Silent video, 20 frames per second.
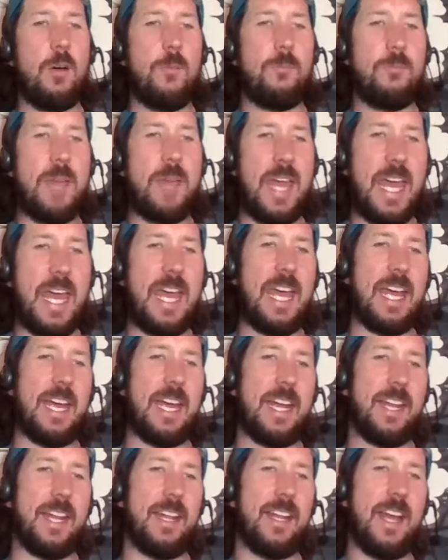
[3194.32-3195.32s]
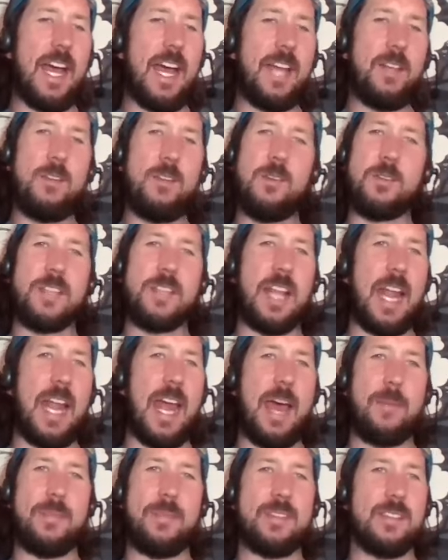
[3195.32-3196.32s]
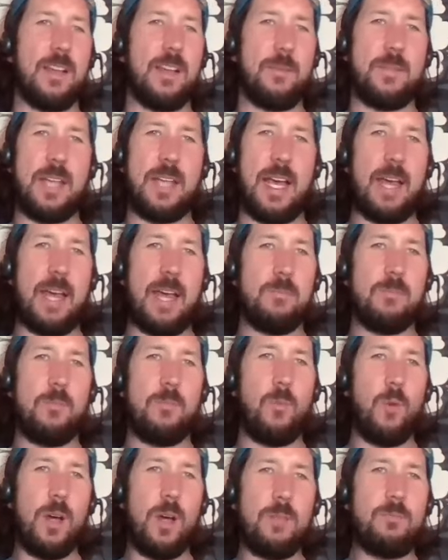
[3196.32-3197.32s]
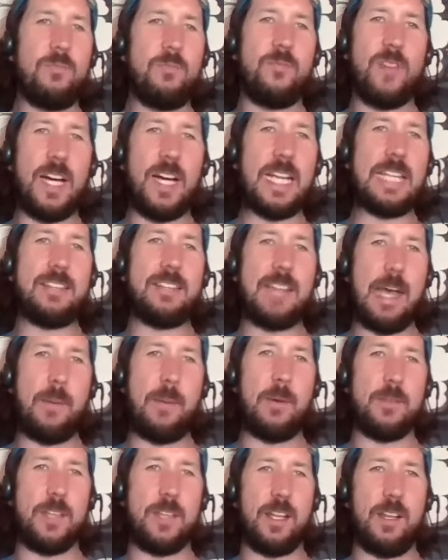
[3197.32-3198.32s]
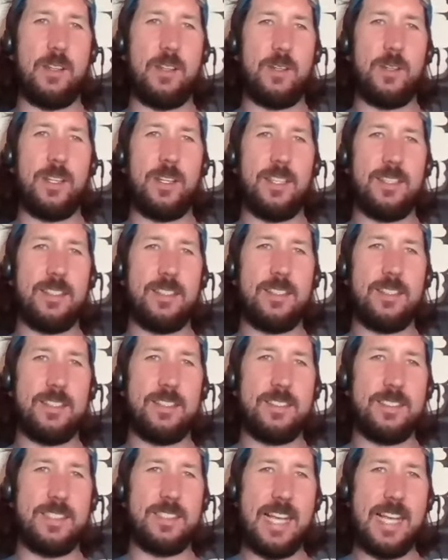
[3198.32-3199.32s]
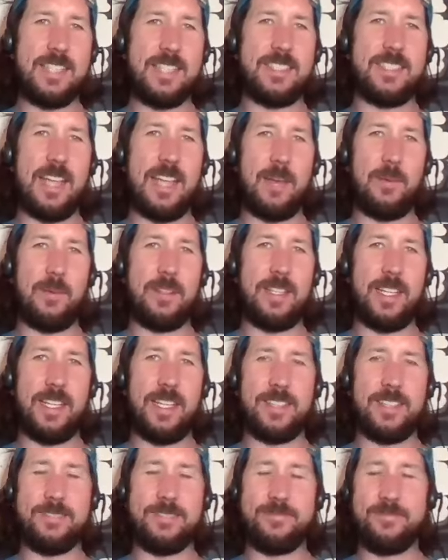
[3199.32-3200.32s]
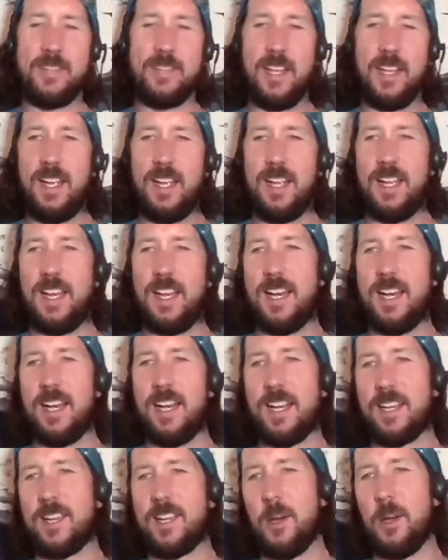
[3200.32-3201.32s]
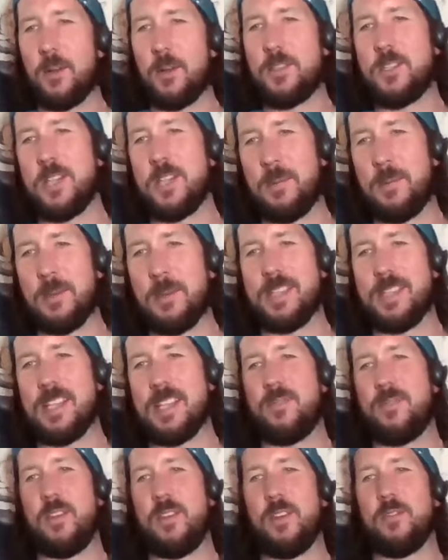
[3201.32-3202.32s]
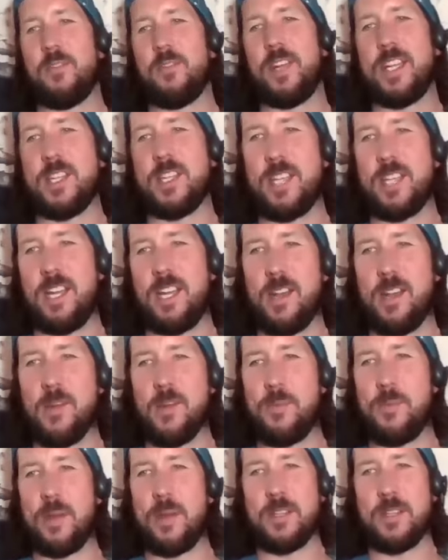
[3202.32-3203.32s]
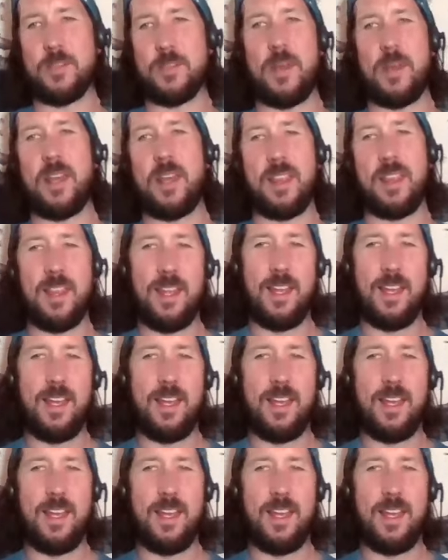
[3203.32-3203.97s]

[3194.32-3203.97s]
man. I knew it was going to happen sometime. One fucking time I was going to do it, and that's the time I did it. Coach Jimbo says, feel free to share your Beersmith